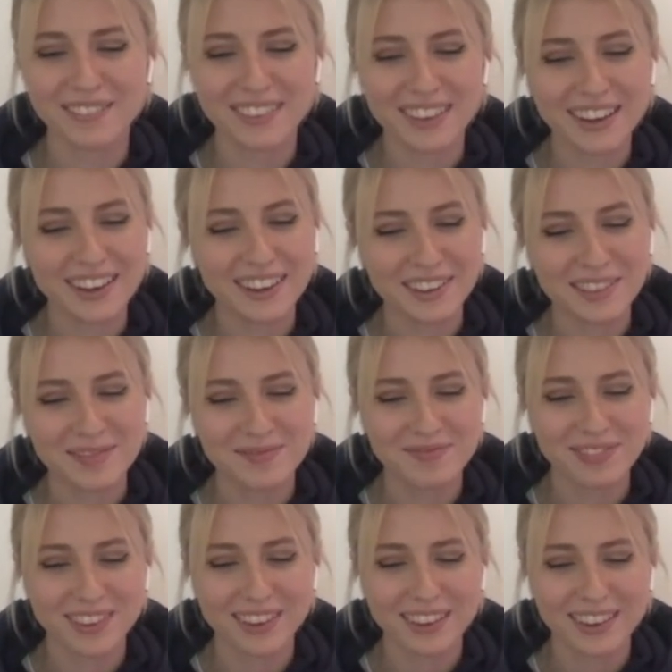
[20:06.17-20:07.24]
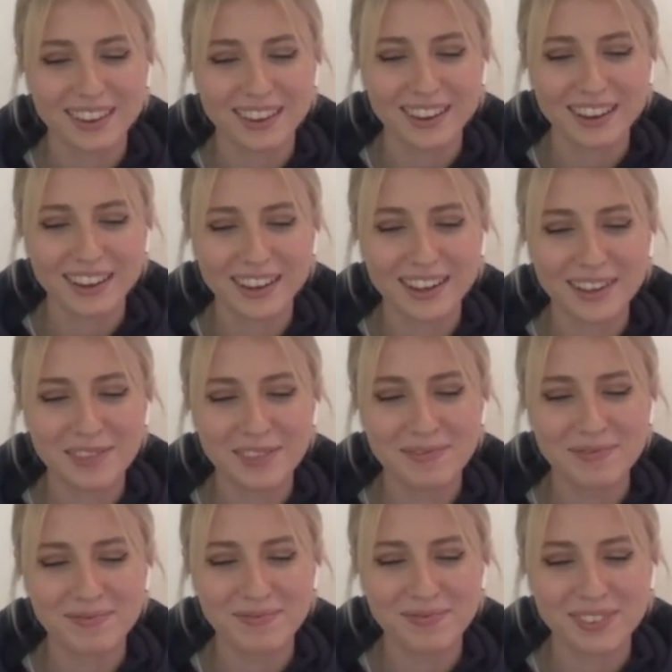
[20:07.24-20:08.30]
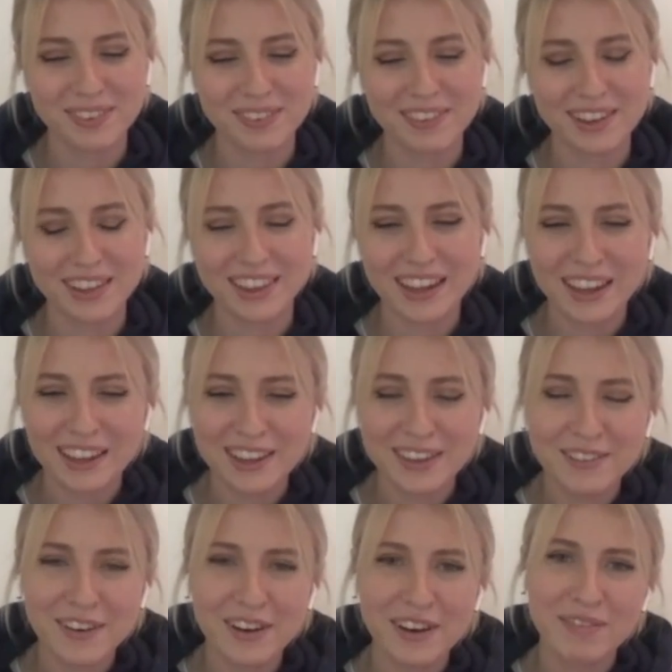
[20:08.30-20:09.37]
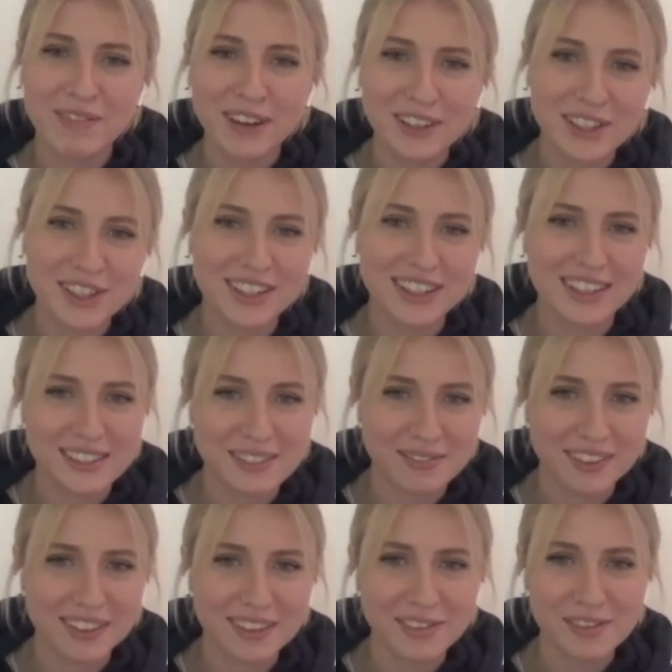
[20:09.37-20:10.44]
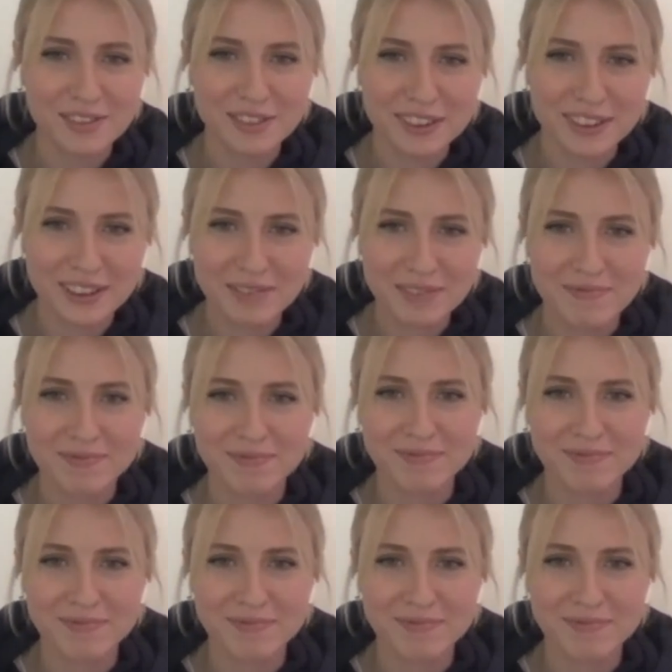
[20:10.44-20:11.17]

Yeah. Well, thank you very much, Jasmine, for